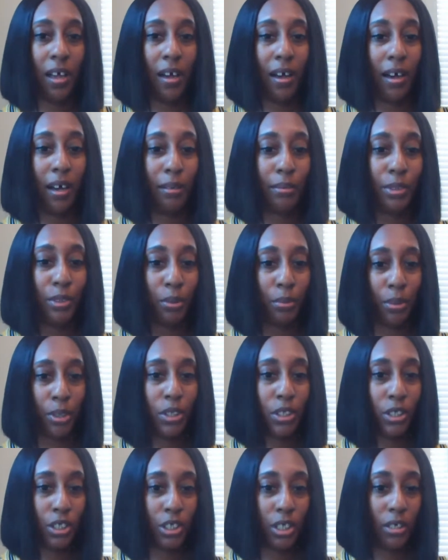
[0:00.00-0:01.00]
So I'm
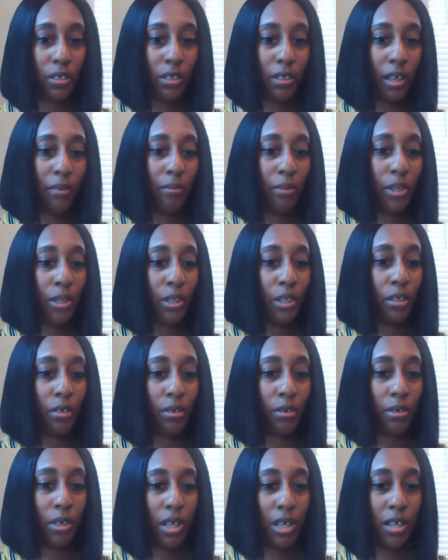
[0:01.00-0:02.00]
going to share that with
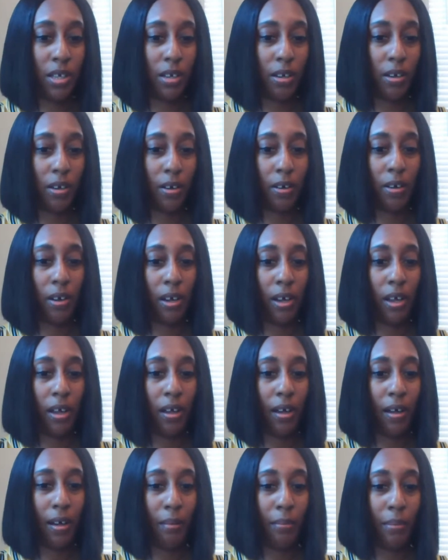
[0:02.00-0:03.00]
you here.
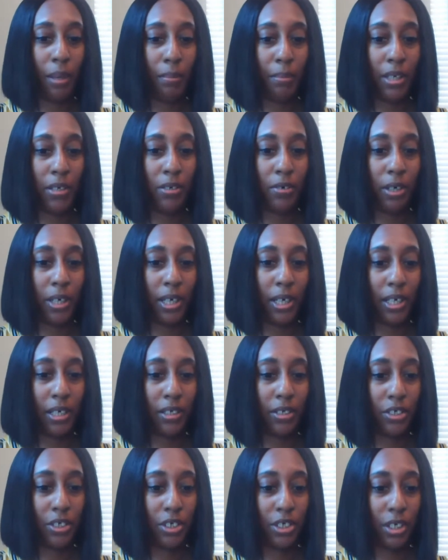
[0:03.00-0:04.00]
Let me go ahead
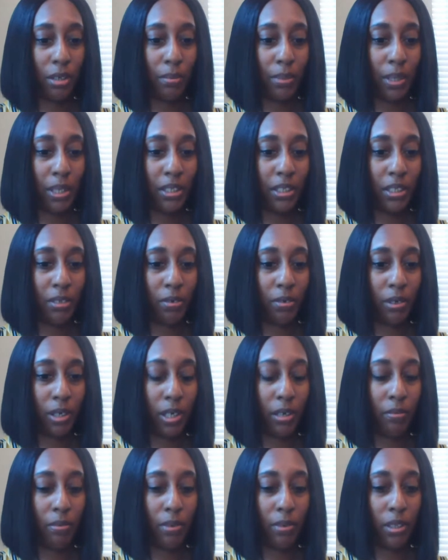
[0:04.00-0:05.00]
and share my
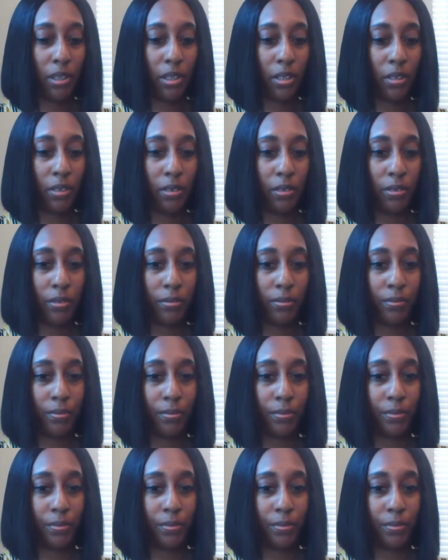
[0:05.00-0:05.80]
screen with you.